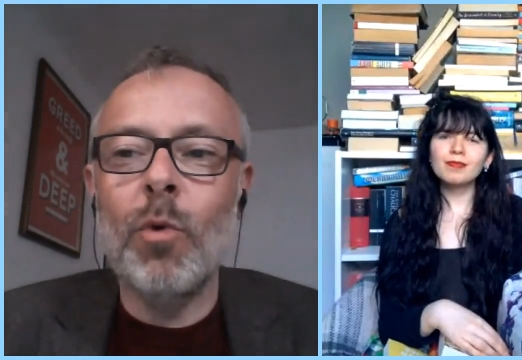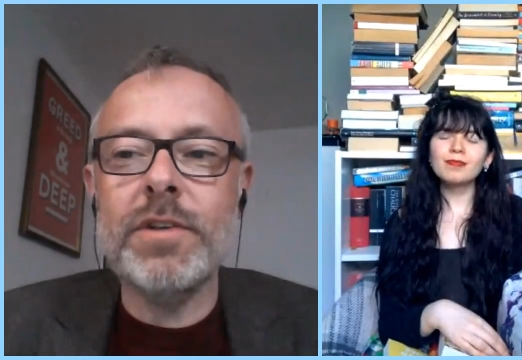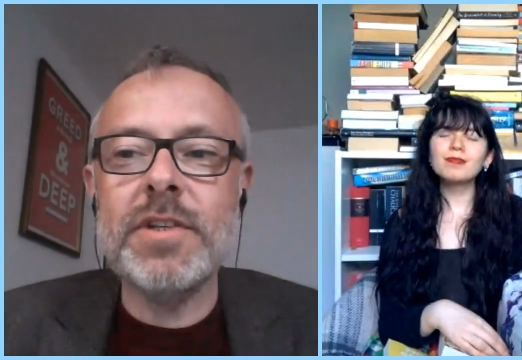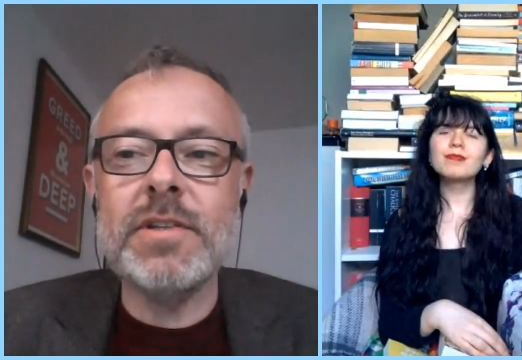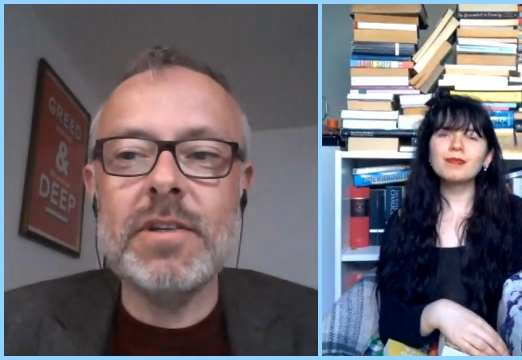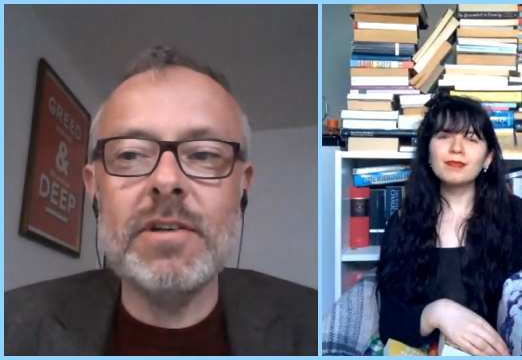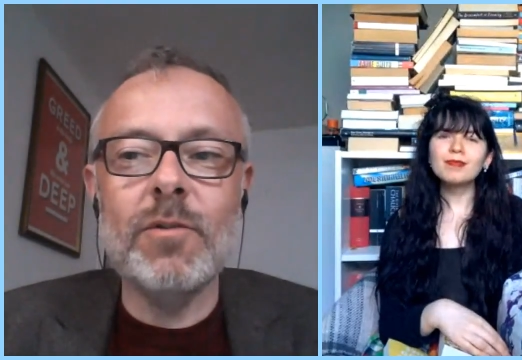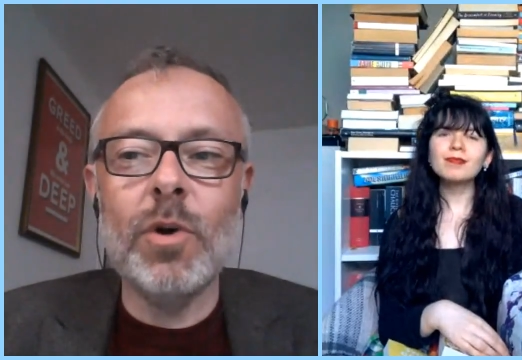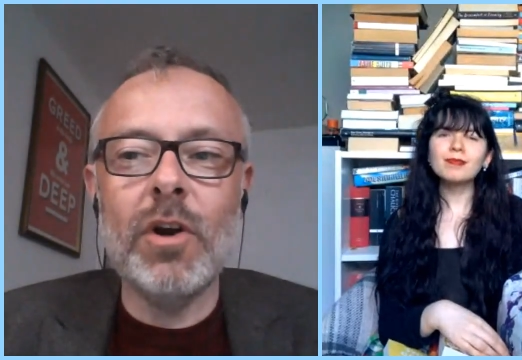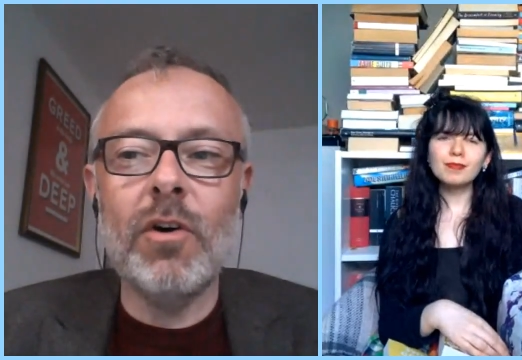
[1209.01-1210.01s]
Speaker 1: wanting to
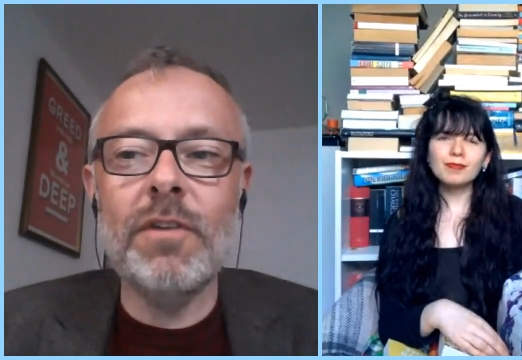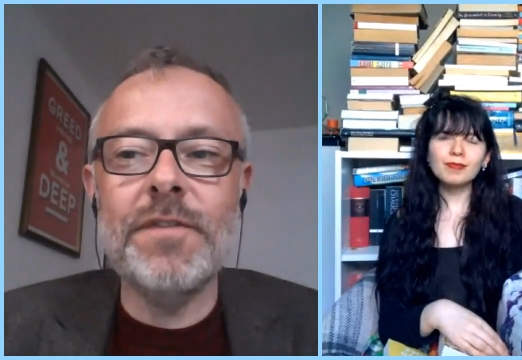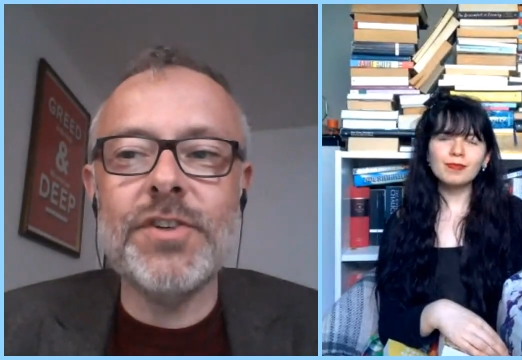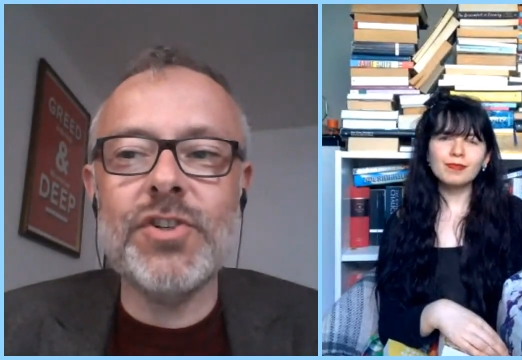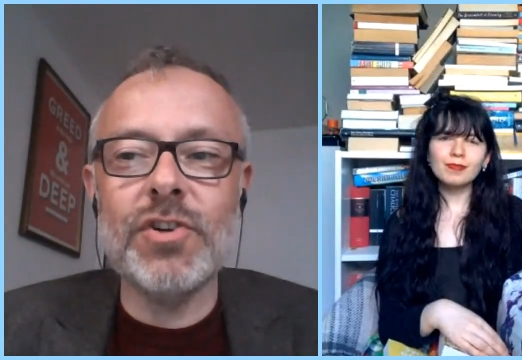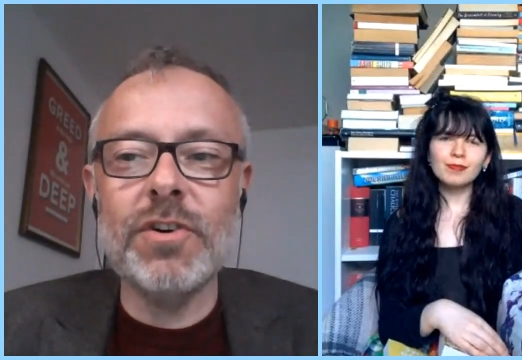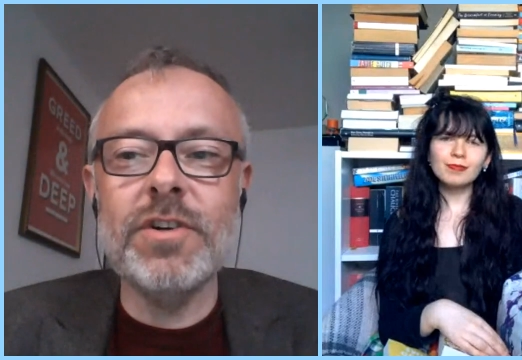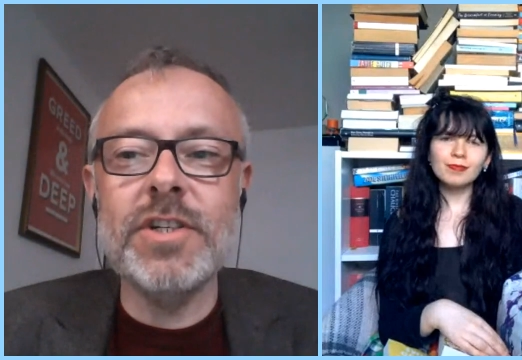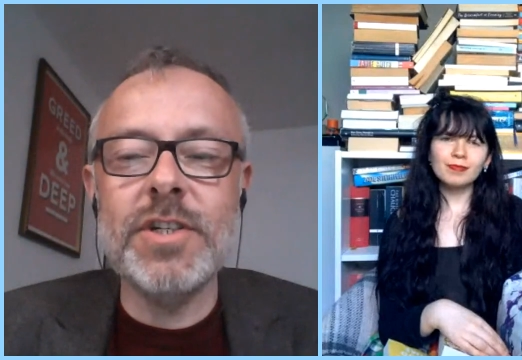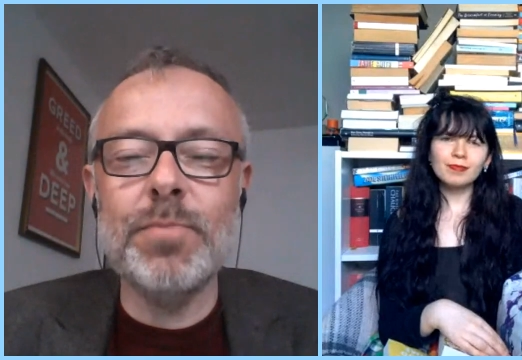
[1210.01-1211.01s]
know what all of the
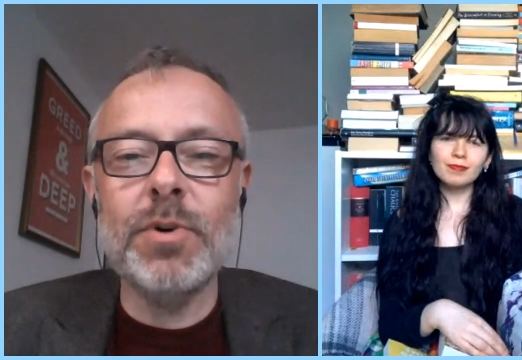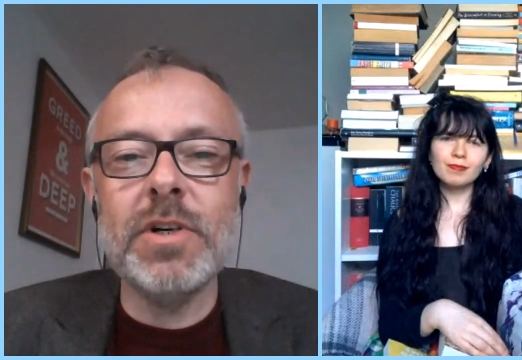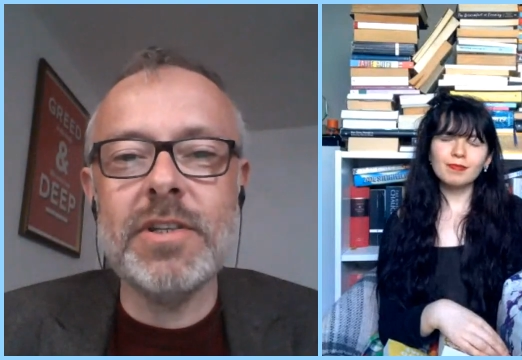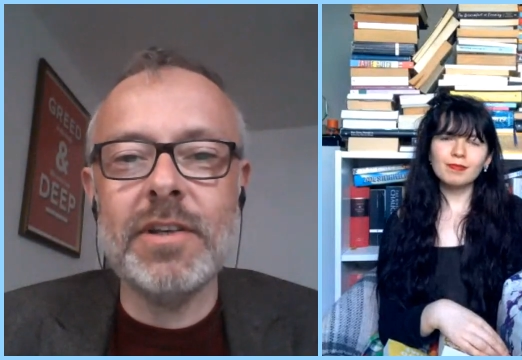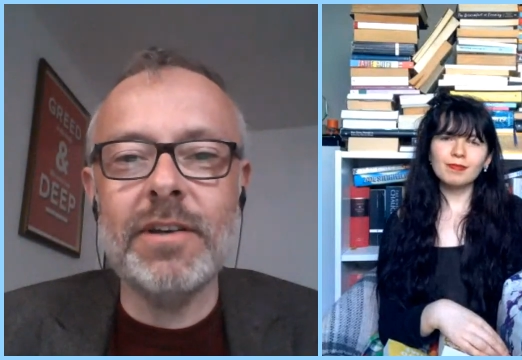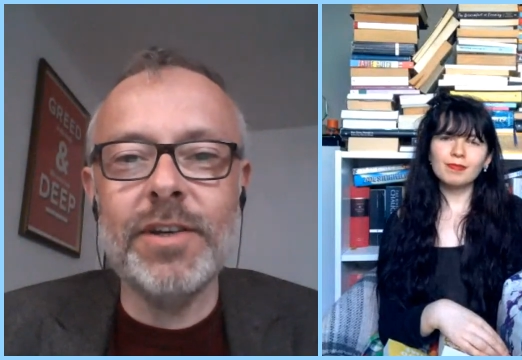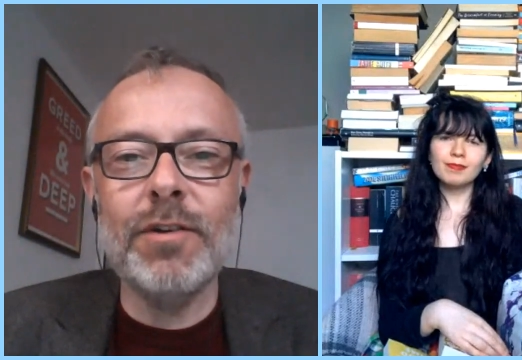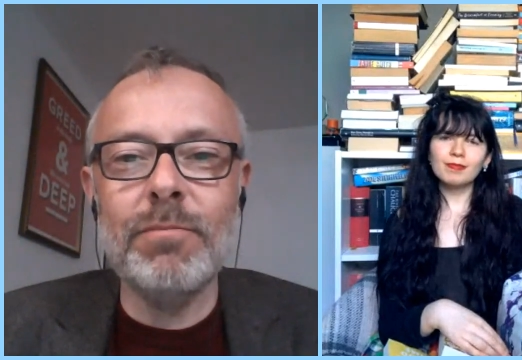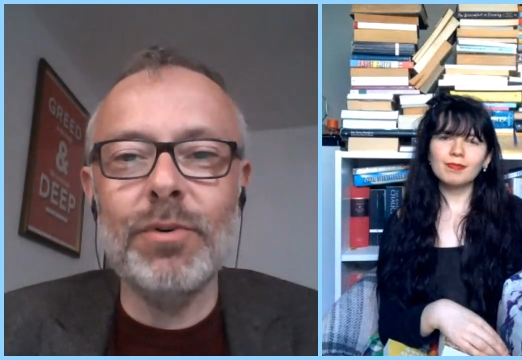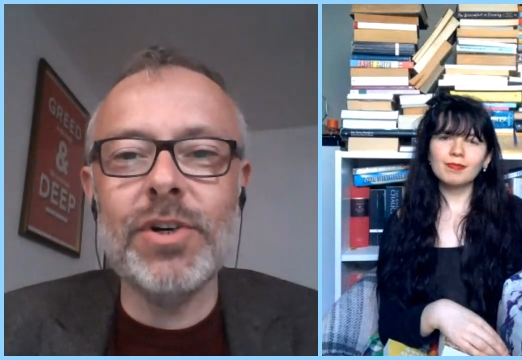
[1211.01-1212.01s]
turned books
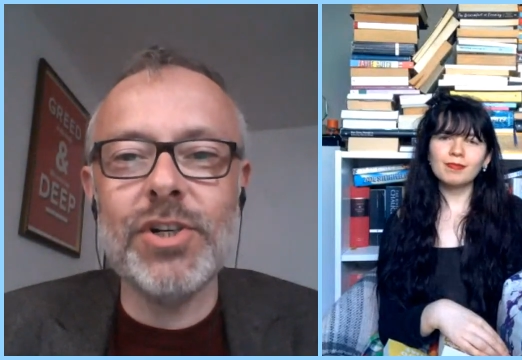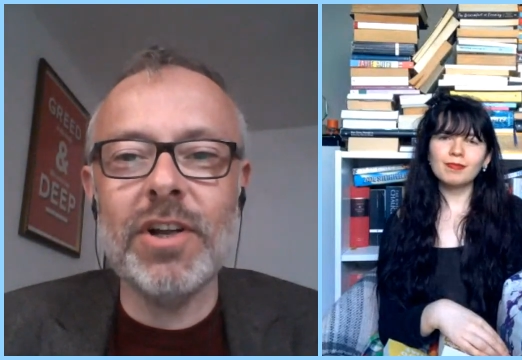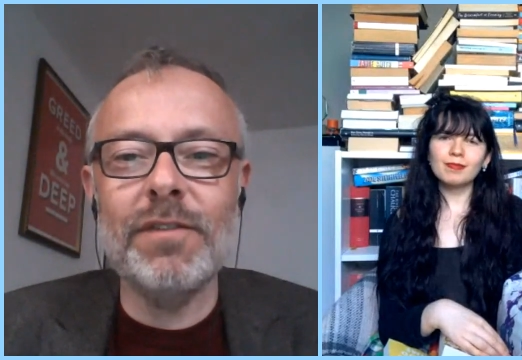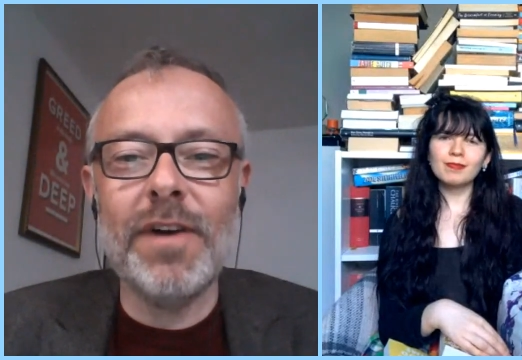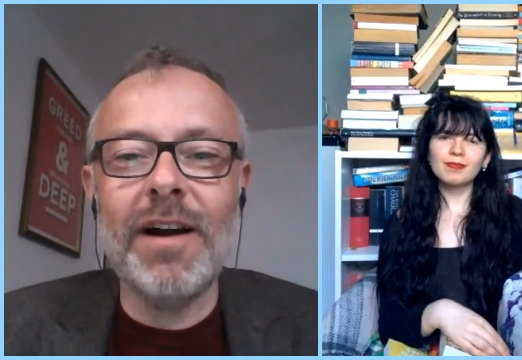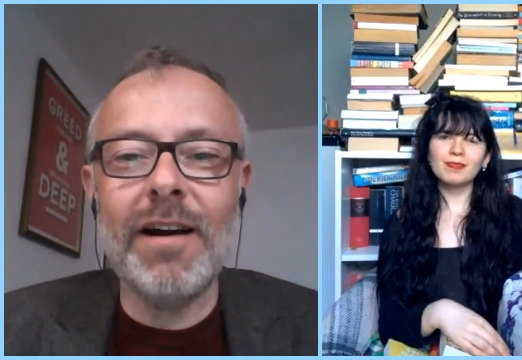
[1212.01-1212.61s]
on your bookshelf